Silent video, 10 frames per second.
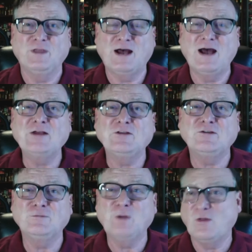I can
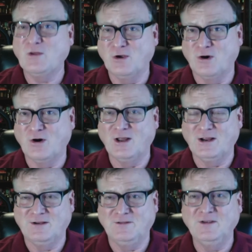smell the
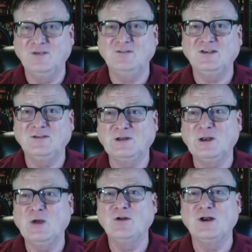garlic. This is
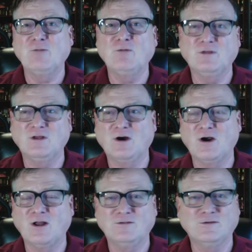loaded up with garlic.